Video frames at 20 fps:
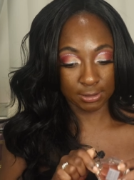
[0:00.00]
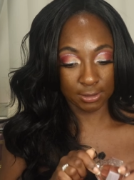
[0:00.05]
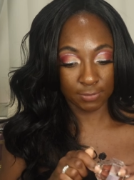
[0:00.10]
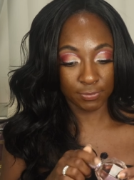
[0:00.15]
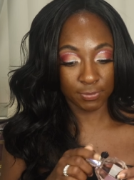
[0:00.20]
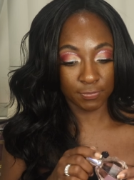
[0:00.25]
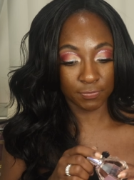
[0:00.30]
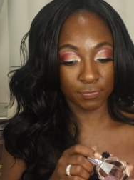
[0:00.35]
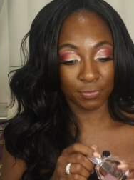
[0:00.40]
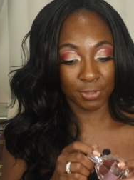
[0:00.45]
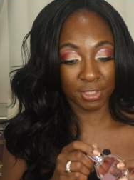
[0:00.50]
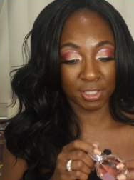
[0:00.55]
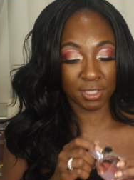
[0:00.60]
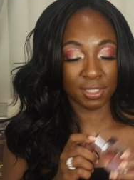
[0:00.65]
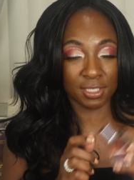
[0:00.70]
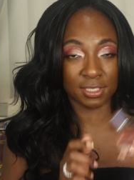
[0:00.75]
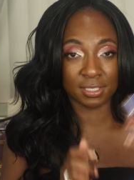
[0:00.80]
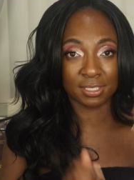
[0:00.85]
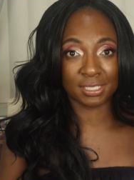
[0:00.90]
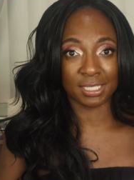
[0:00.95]
Even
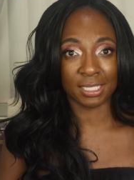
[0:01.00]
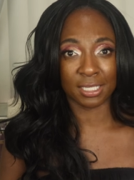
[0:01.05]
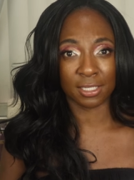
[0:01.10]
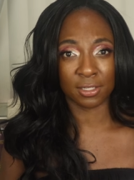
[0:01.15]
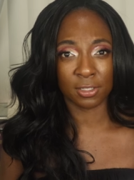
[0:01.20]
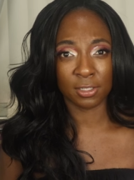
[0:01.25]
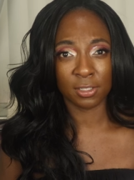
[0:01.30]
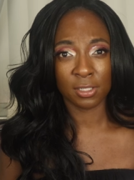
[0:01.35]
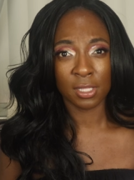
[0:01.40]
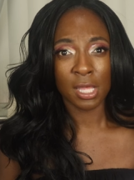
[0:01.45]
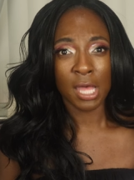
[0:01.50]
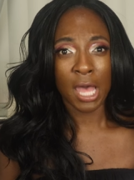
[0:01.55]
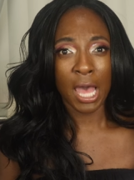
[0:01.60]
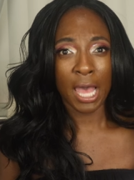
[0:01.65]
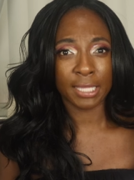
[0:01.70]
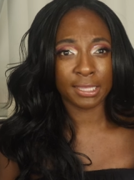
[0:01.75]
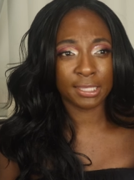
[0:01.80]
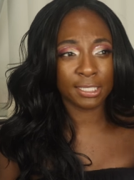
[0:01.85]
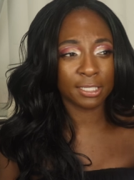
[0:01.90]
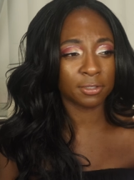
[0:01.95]
with the sale,
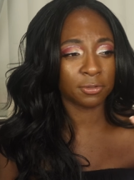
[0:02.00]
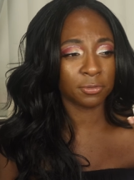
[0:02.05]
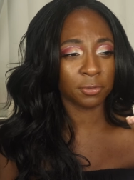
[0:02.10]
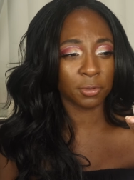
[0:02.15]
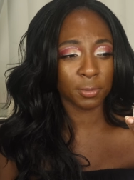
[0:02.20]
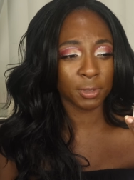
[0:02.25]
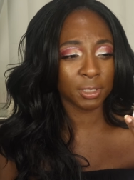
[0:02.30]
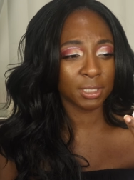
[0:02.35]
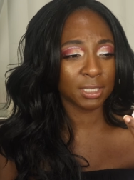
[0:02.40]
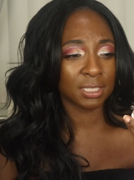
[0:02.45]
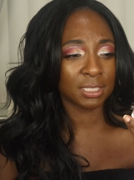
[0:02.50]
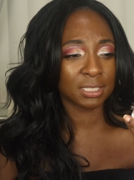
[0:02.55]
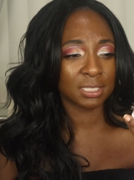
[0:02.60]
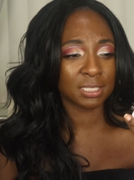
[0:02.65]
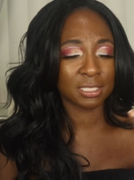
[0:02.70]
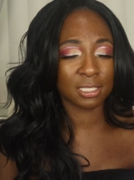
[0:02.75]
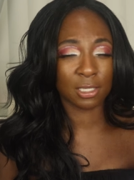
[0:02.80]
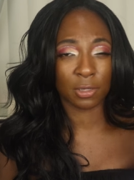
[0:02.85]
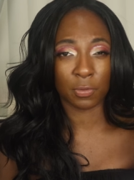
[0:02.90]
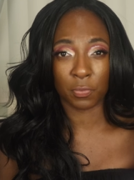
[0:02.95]
I think normally this
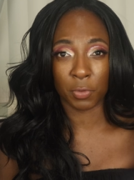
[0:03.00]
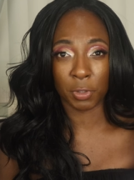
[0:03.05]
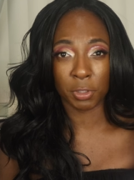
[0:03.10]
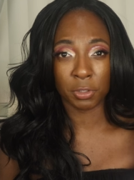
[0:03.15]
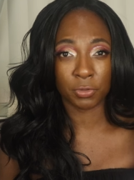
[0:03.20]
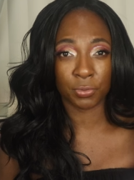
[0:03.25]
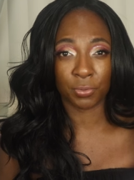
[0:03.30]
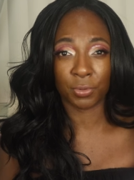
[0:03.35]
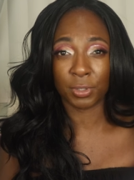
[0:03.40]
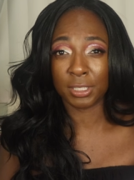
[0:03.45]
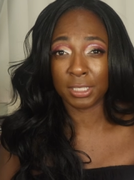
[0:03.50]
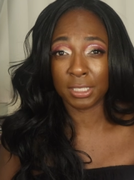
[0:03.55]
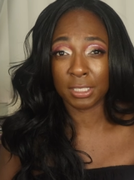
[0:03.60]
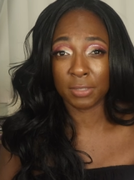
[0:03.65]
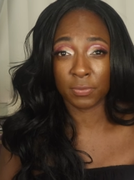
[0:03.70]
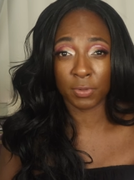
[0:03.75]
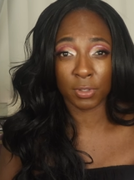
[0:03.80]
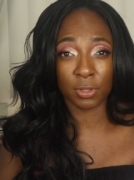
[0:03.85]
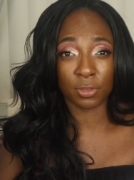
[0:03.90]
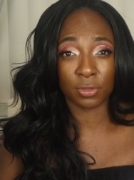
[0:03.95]
is like
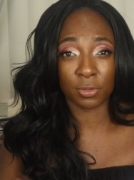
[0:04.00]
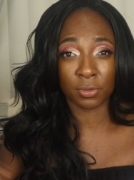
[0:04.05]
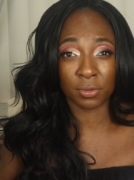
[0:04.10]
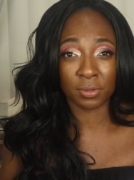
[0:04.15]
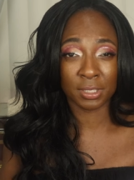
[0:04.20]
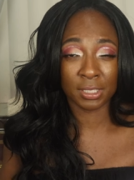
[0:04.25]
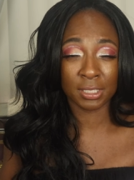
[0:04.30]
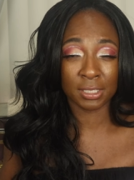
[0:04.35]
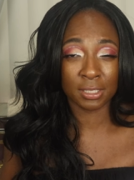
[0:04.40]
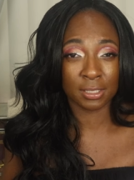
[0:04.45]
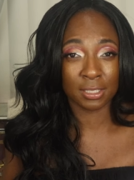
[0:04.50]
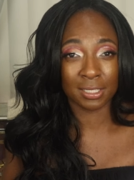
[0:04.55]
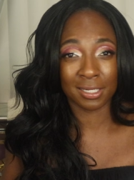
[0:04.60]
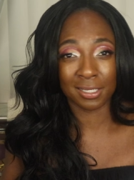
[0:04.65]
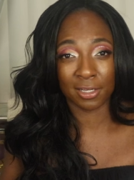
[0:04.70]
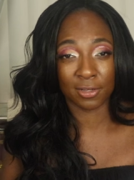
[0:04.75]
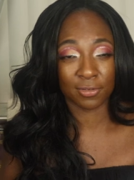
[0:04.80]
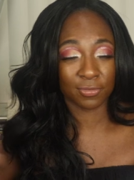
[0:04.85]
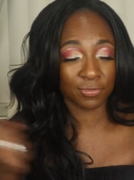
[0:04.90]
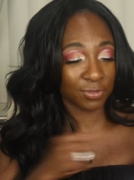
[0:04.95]
120, 130, and then
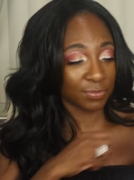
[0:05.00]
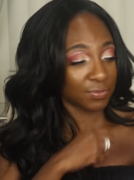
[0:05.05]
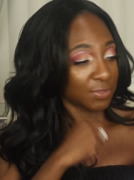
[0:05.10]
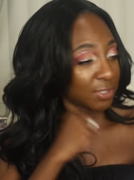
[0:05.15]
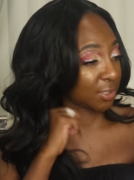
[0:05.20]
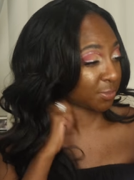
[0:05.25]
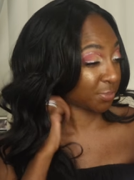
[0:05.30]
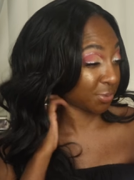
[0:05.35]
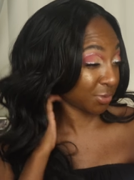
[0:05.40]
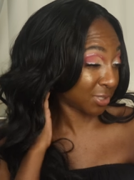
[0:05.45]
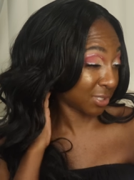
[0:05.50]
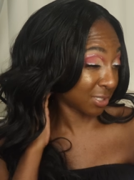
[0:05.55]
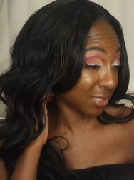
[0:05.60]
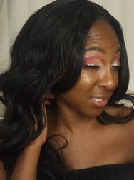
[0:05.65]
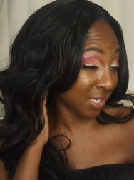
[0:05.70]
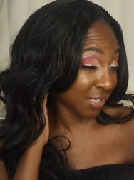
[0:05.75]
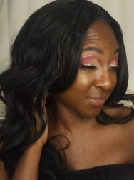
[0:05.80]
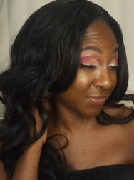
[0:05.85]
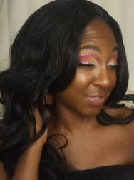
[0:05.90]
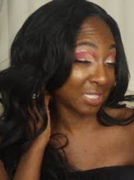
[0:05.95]
I got 15%
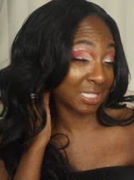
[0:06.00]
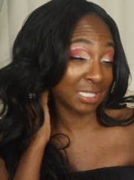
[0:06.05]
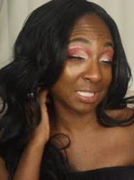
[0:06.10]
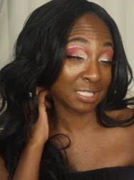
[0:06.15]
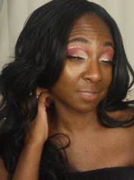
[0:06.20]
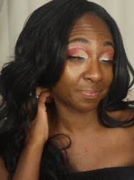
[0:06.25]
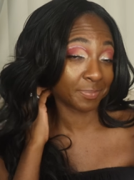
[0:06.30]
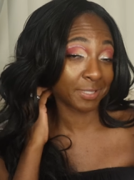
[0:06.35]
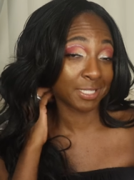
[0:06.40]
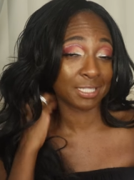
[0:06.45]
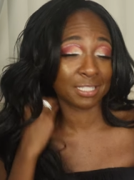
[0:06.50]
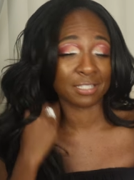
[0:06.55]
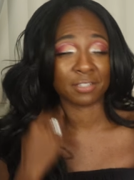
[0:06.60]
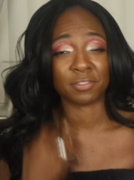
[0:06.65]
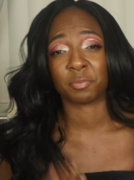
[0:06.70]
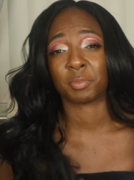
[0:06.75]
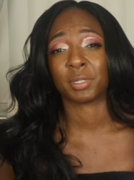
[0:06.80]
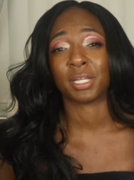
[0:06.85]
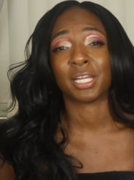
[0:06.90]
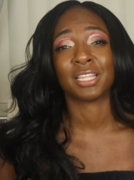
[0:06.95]
off. It's
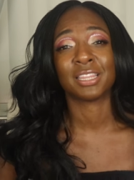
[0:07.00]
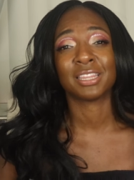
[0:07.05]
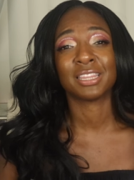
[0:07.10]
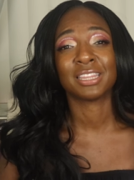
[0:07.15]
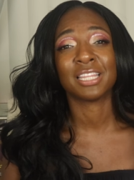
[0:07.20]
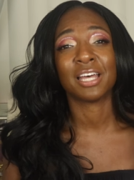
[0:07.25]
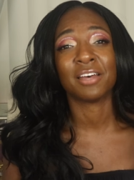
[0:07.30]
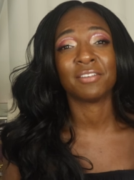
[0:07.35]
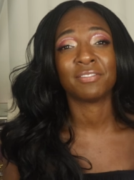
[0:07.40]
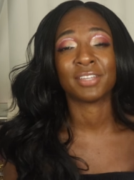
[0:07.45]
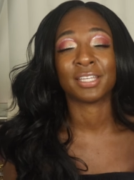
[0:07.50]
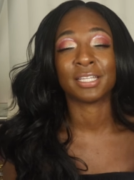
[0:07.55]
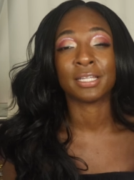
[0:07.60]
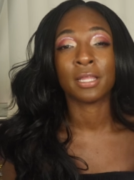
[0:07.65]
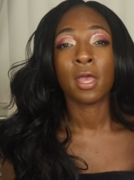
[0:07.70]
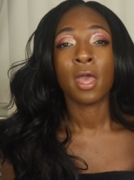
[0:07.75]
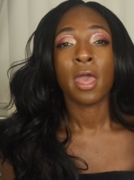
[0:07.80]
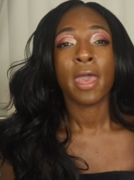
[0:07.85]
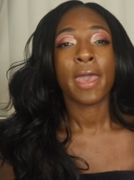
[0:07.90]
expensive, but I love it.